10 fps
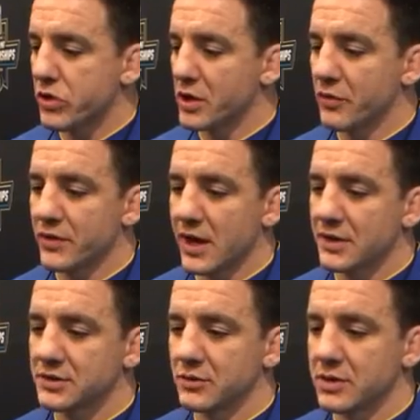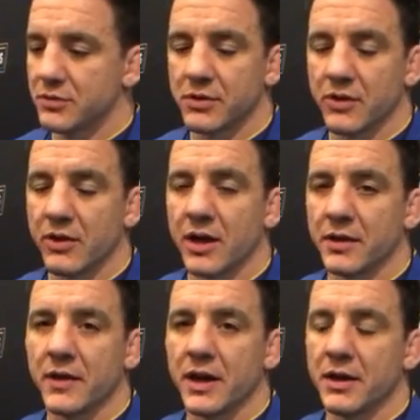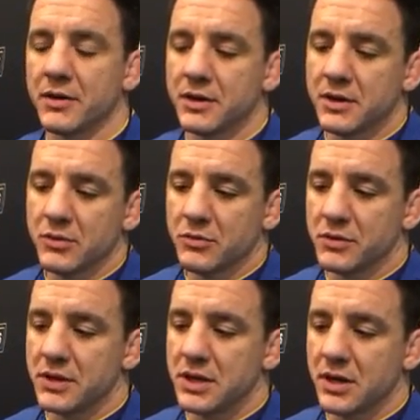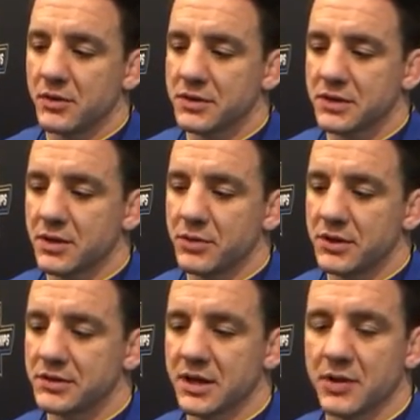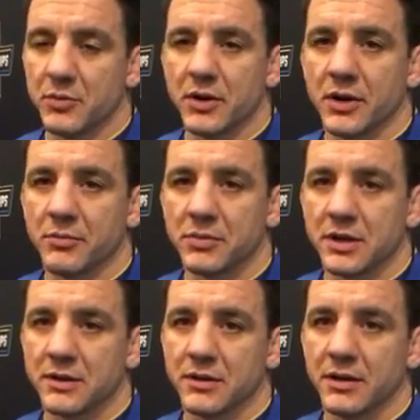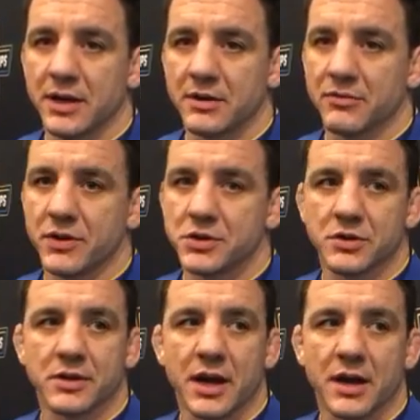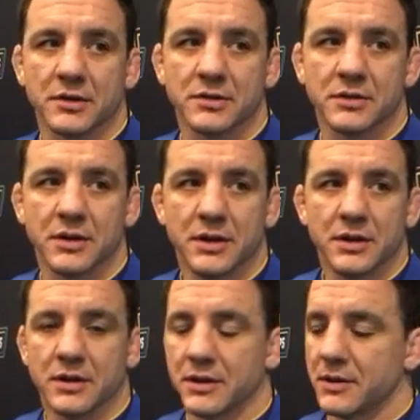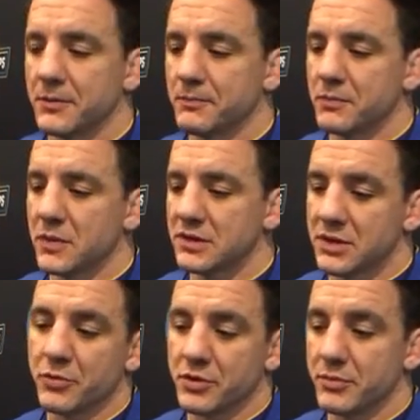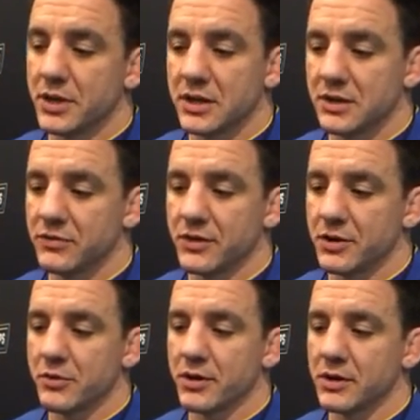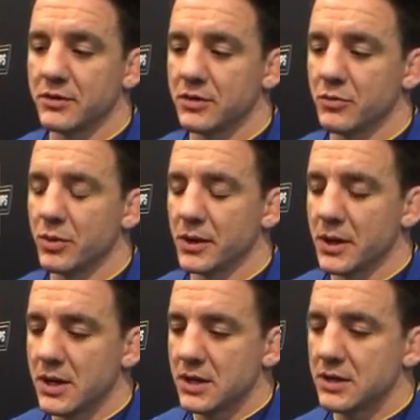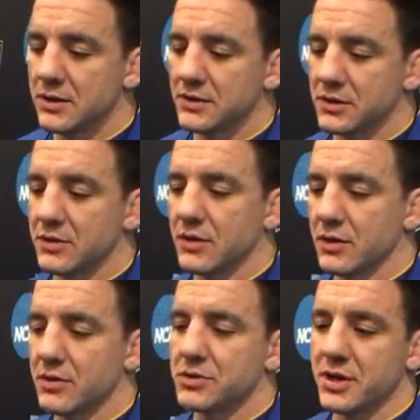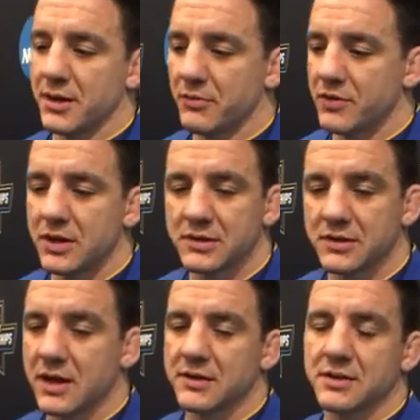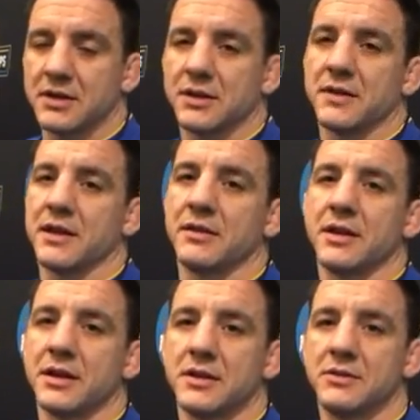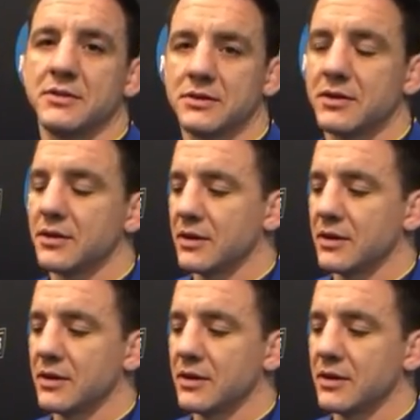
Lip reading: you know, if he has to, he can rely on that. With Nino, it's going to be the same. Get to the leg and finish your attacks. Similar to Mickey, he's very gritty too, but he does a good job. If he gets his hands locked on that leg, he's